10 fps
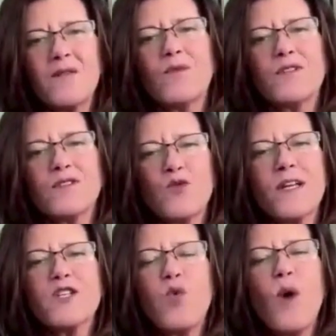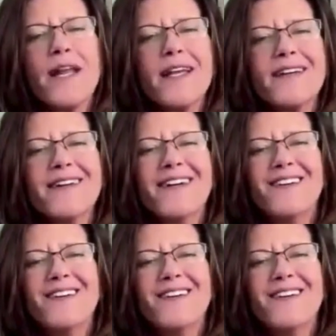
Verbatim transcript: was it 2020?